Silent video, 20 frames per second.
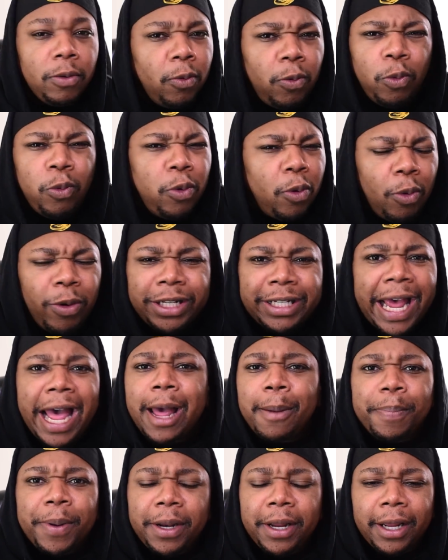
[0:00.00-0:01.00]
What's
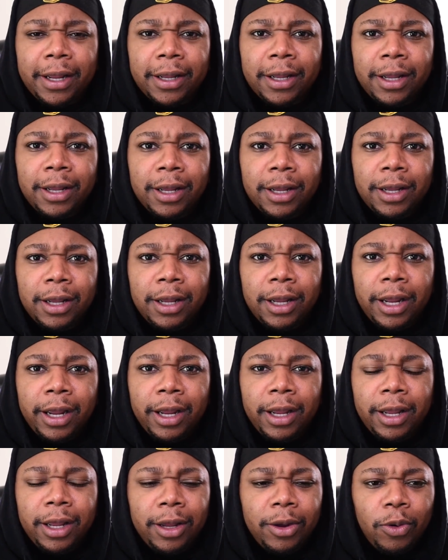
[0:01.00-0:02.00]
happening?
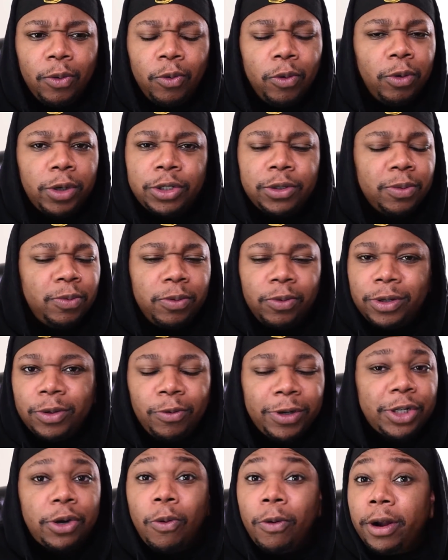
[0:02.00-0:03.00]
What's
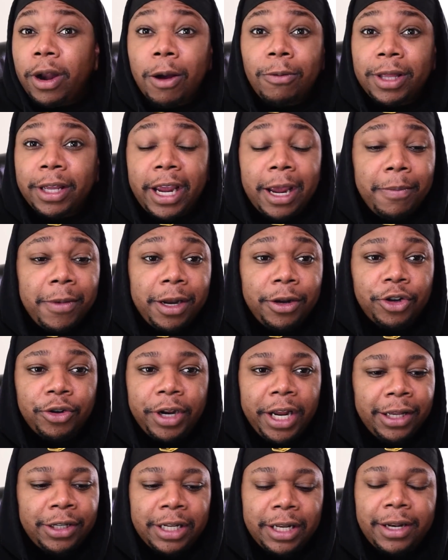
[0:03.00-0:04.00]
what's going on with the gaming
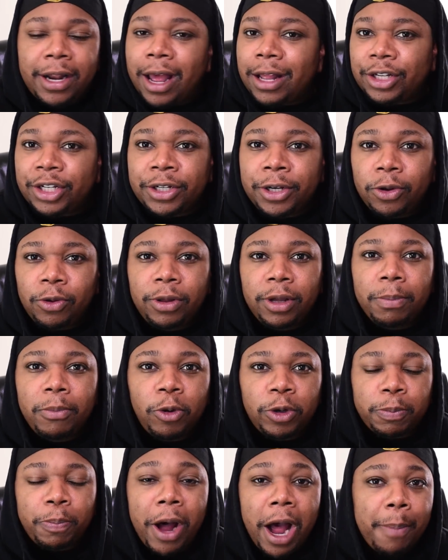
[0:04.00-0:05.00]
industry? Is it not still the
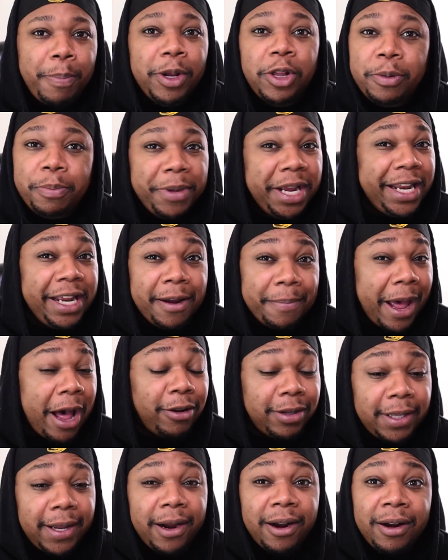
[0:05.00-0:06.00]
most popular medium
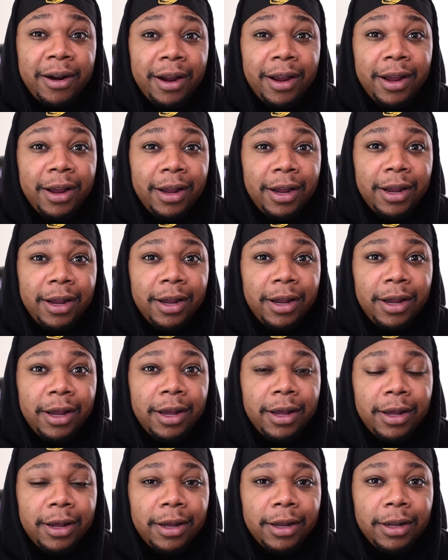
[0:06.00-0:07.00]
out there?
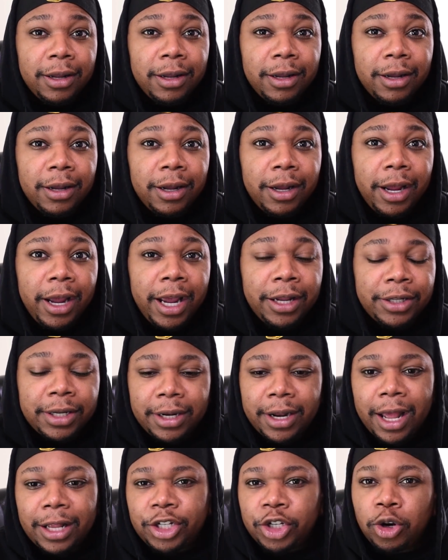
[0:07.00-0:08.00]
Is it
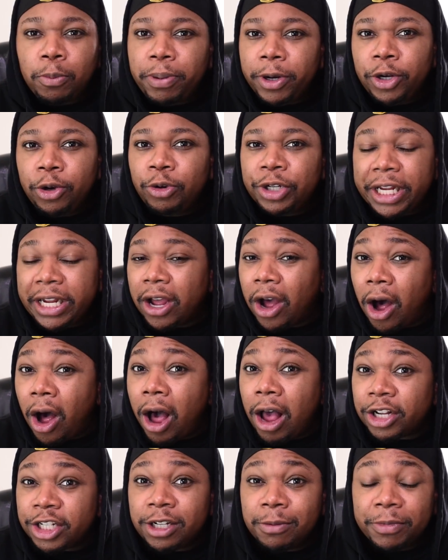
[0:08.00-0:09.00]
not still producing
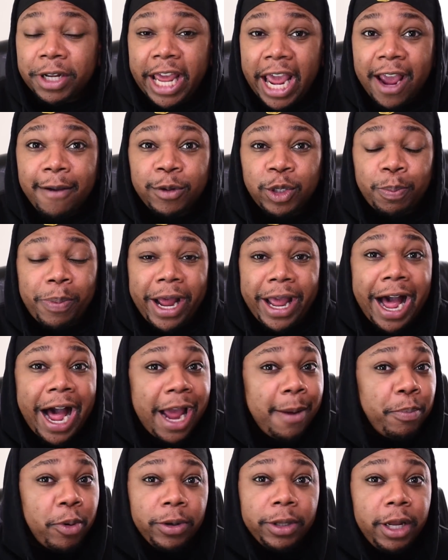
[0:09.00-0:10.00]
awesome games by
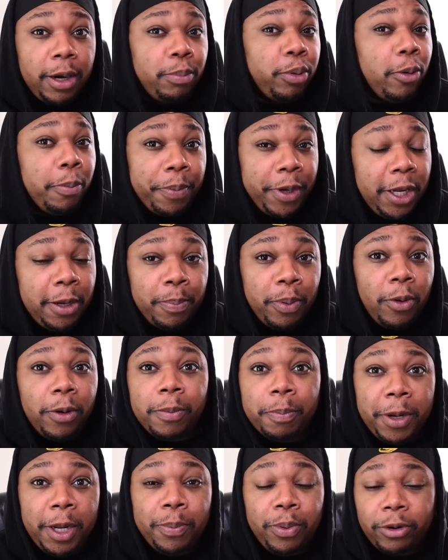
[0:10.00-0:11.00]
hyper liberal people
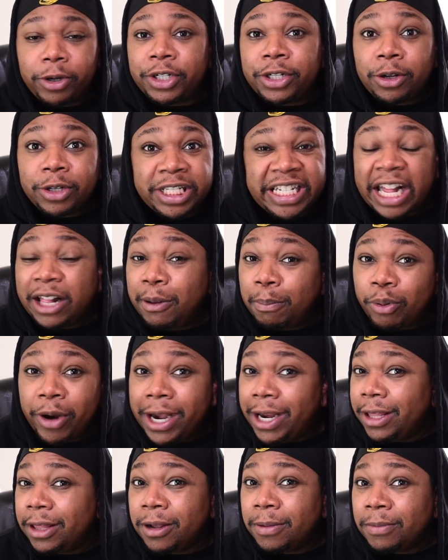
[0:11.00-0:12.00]
and people are still
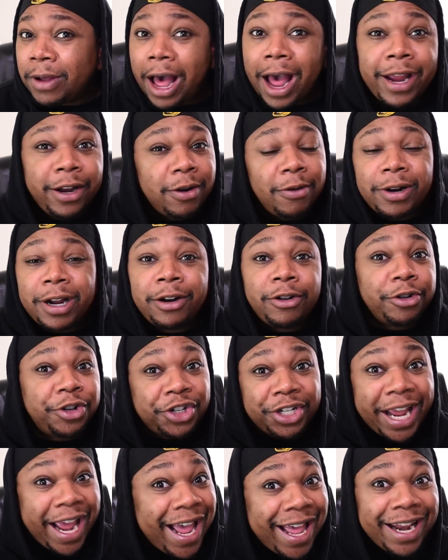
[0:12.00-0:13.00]
celebrating them? I don't
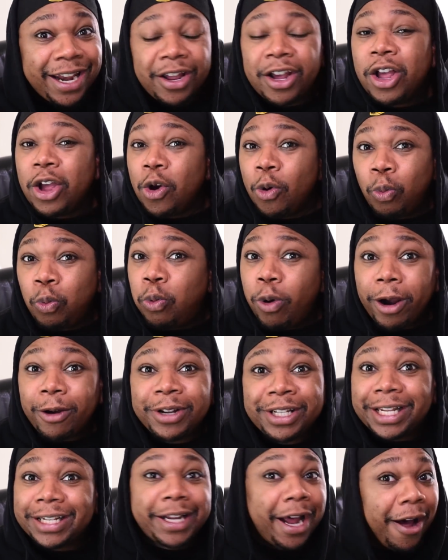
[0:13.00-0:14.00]
understand.
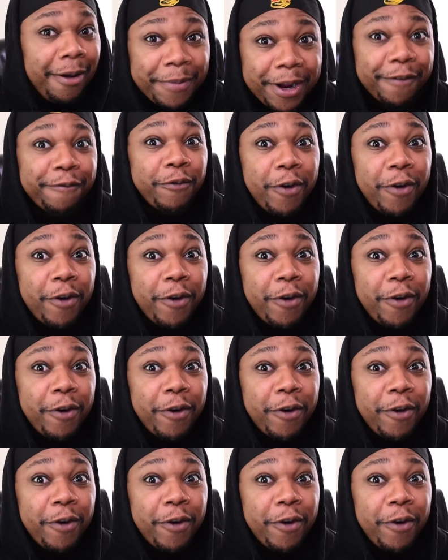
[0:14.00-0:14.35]
Where's this coming